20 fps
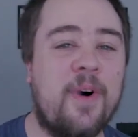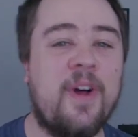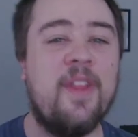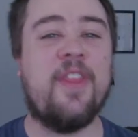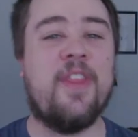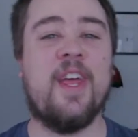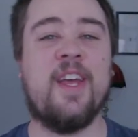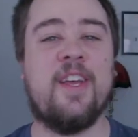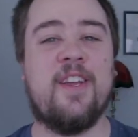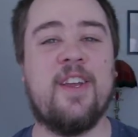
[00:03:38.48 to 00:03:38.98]

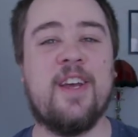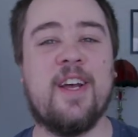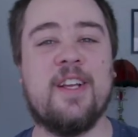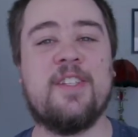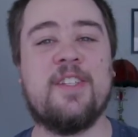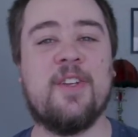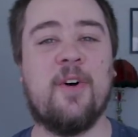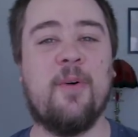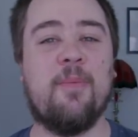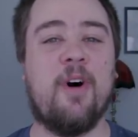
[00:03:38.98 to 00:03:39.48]
Well, thank you
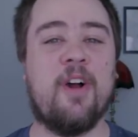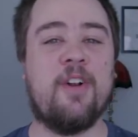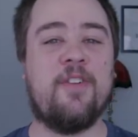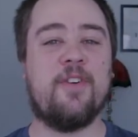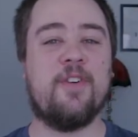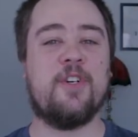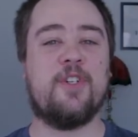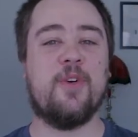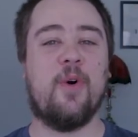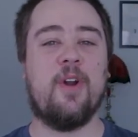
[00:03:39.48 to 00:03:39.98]
guys so
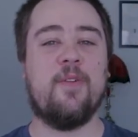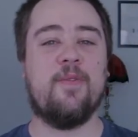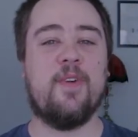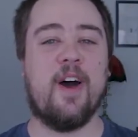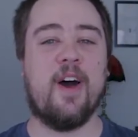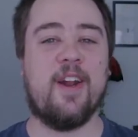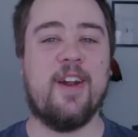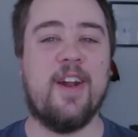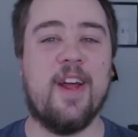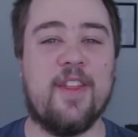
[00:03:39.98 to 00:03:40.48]
much for
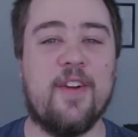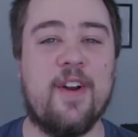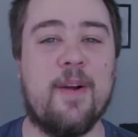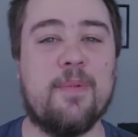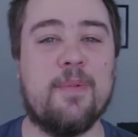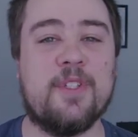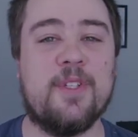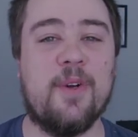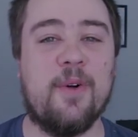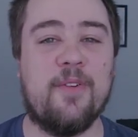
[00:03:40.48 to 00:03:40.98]
joining me on
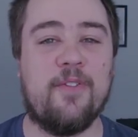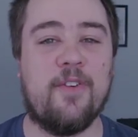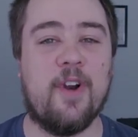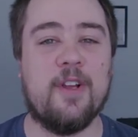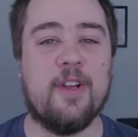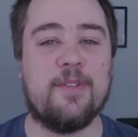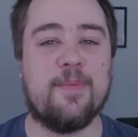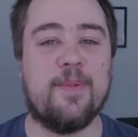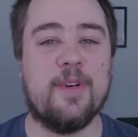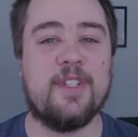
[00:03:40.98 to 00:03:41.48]
another episode of
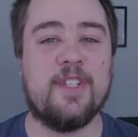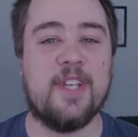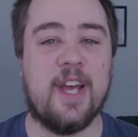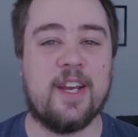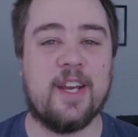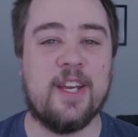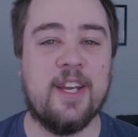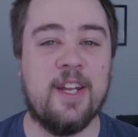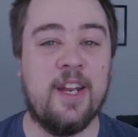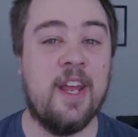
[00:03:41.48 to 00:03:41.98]
Frames Per
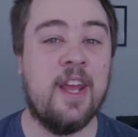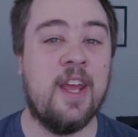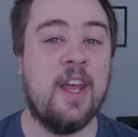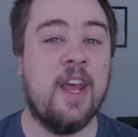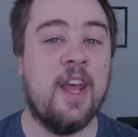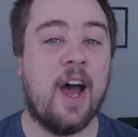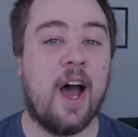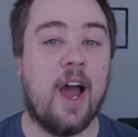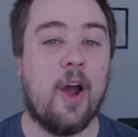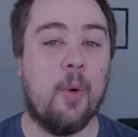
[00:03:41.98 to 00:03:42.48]
Second.
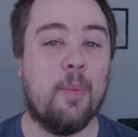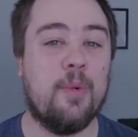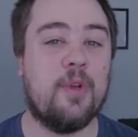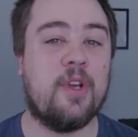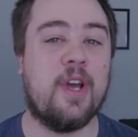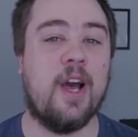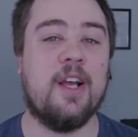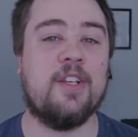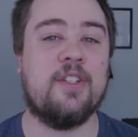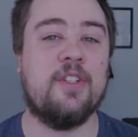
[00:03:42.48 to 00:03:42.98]
I hope
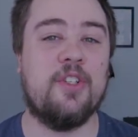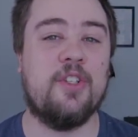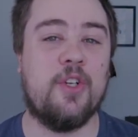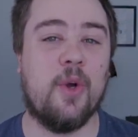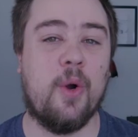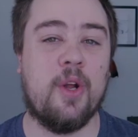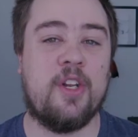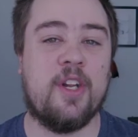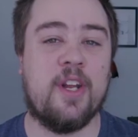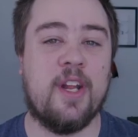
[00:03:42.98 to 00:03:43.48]
you guys
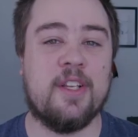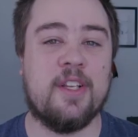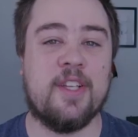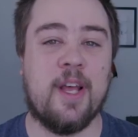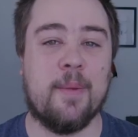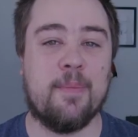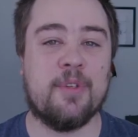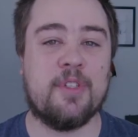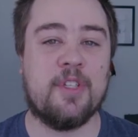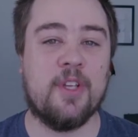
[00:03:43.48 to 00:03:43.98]
enjoyed
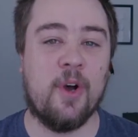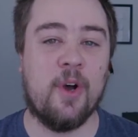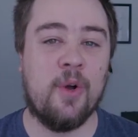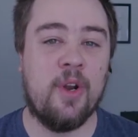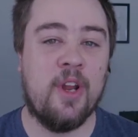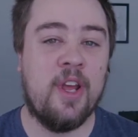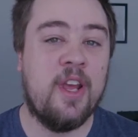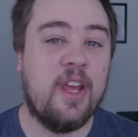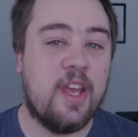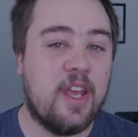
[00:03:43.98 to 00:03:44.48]
today's
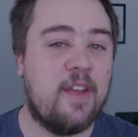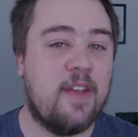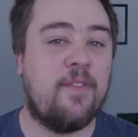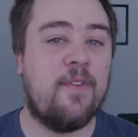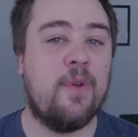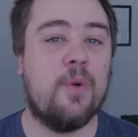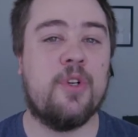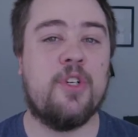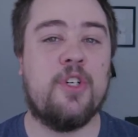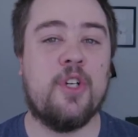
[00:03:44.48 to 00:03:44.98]
episode.
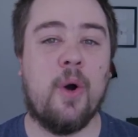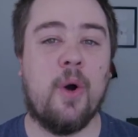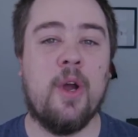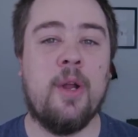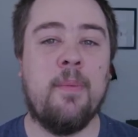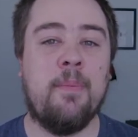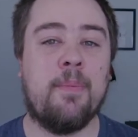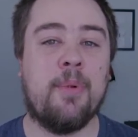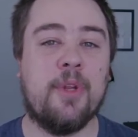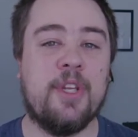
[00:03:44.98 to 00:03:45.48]
If you
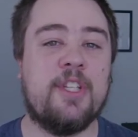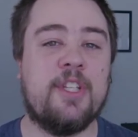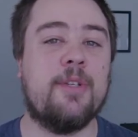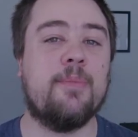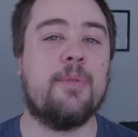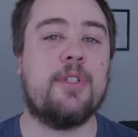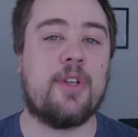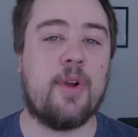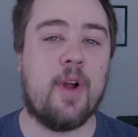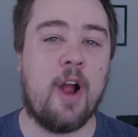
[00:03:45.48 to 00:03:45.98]
enjoyed, please
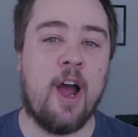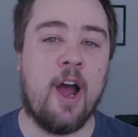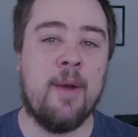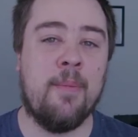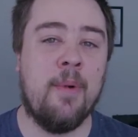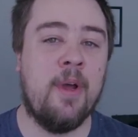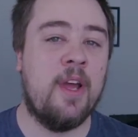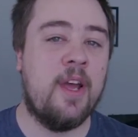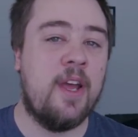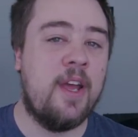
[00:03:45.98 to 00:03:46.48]

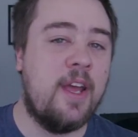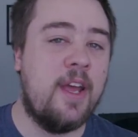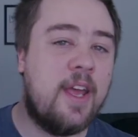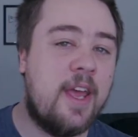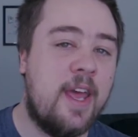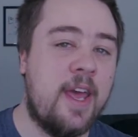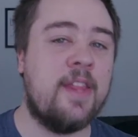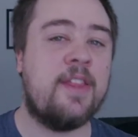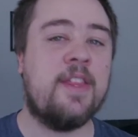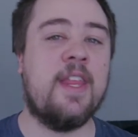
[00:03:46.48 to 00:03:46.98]
subscribe,
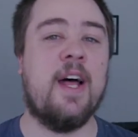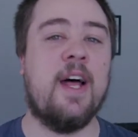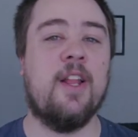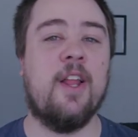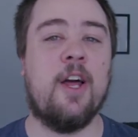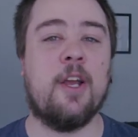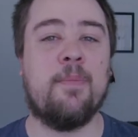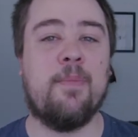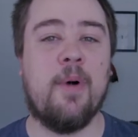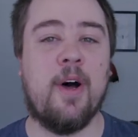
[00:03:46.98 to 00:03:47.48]
hit
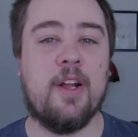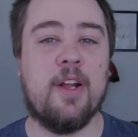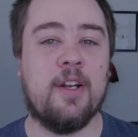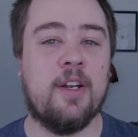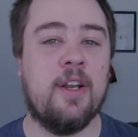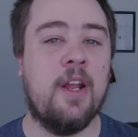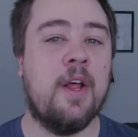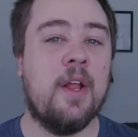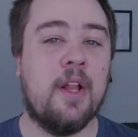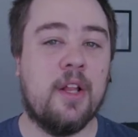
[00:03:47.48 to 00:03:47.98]
that like
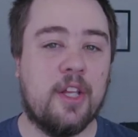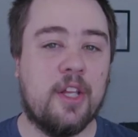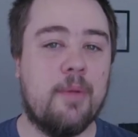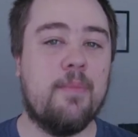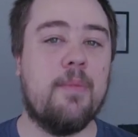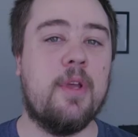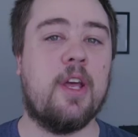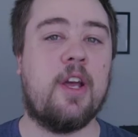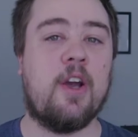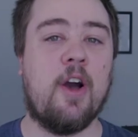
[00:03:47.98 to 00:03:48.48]
button,
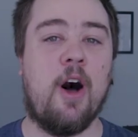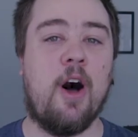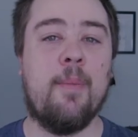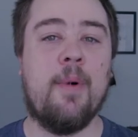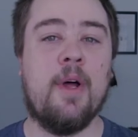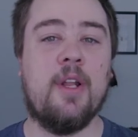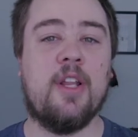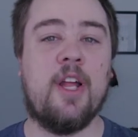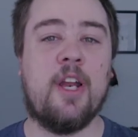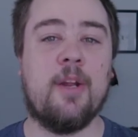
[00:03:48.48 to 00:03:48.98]
leave me a
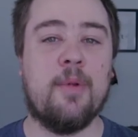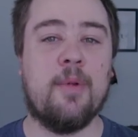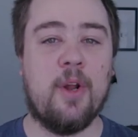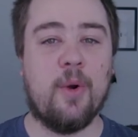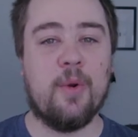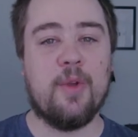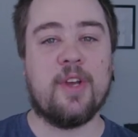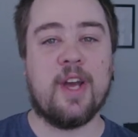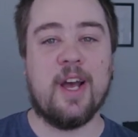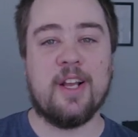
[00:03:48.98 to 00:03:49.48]
comment letting me
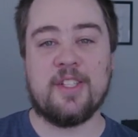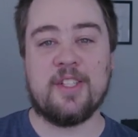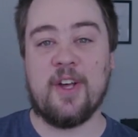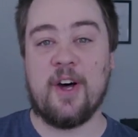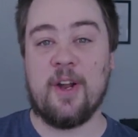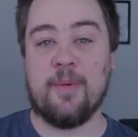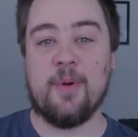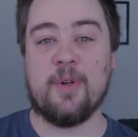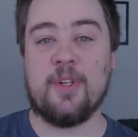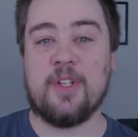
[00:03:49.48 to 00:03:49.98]
know what you guys
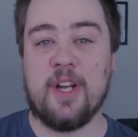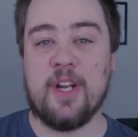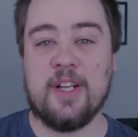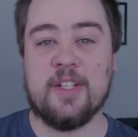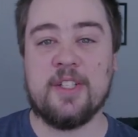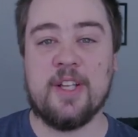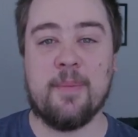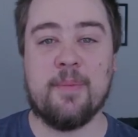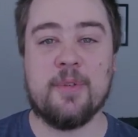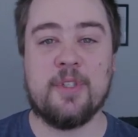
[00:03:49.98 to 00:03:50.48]
thought about
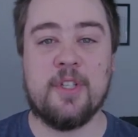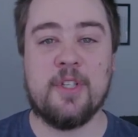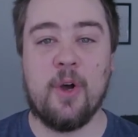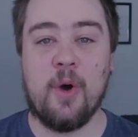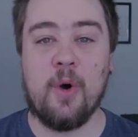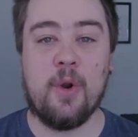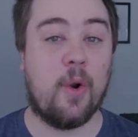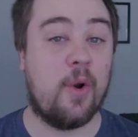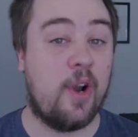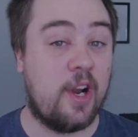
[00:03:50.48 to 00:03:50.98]
today's
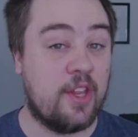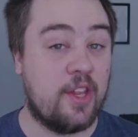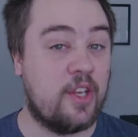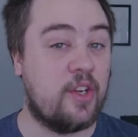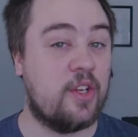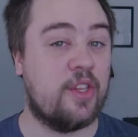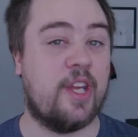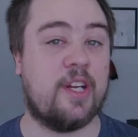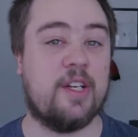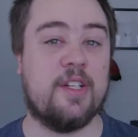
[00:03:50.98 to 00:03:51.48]
episode or
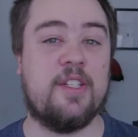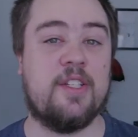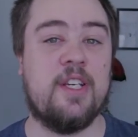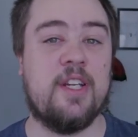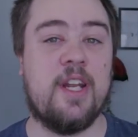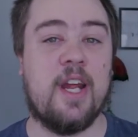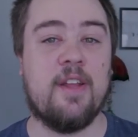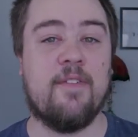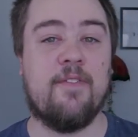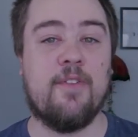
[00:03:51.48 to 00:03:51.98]
anything you'd like to
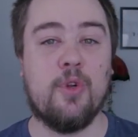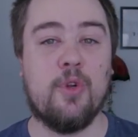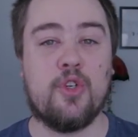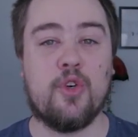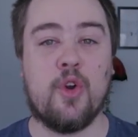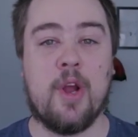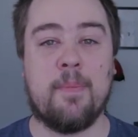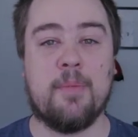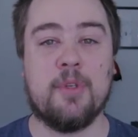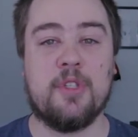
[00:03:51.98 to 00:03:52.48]
see in any
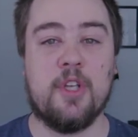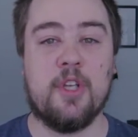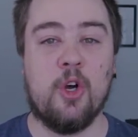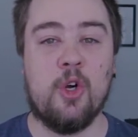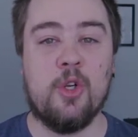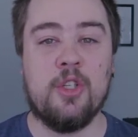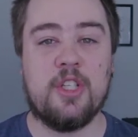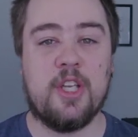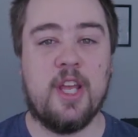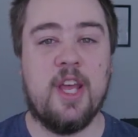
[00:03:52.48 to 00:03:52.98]
future
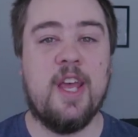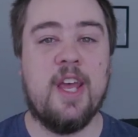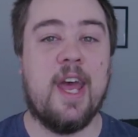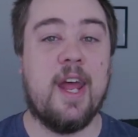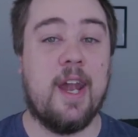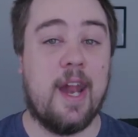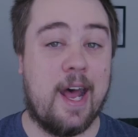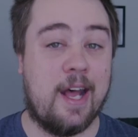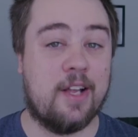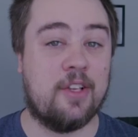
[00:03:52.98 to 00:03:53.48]
episodes.
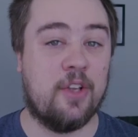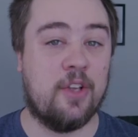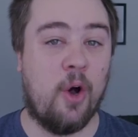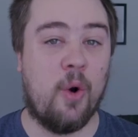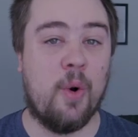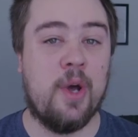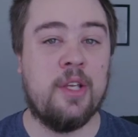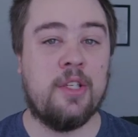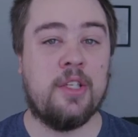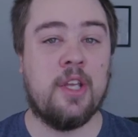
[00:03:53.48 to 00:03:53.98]
And as
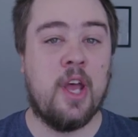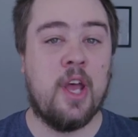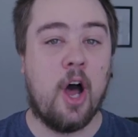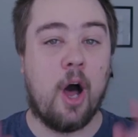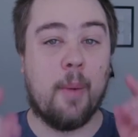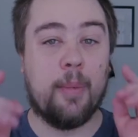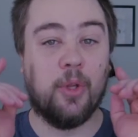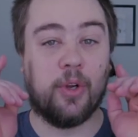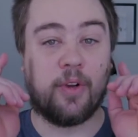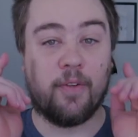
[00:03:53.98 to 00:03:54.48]
always,
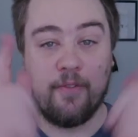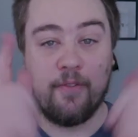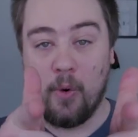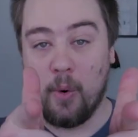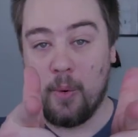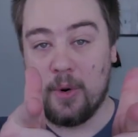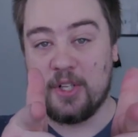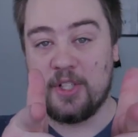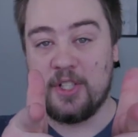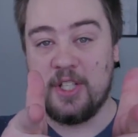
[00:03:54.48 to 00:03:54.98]
I'll be looking
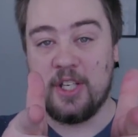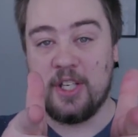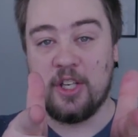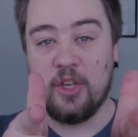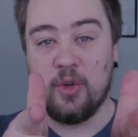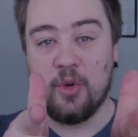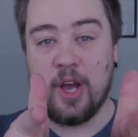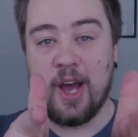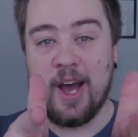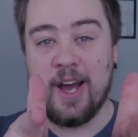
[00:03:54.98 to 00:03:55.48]
forward to
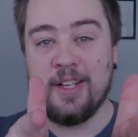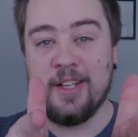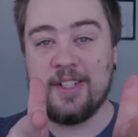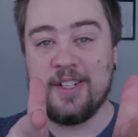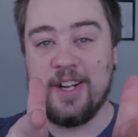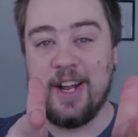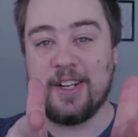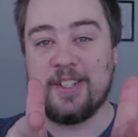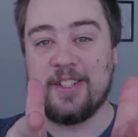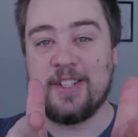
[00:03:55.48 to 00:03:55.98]
seeing you
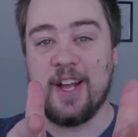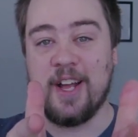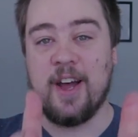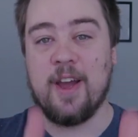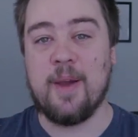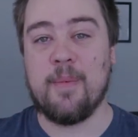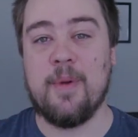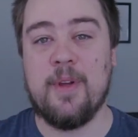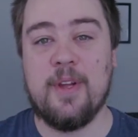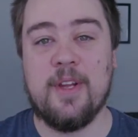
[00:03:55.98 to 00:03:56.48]
guys next
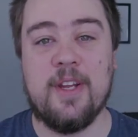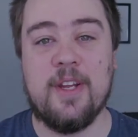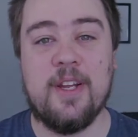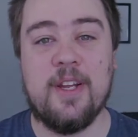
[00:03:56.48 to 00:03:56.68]
time.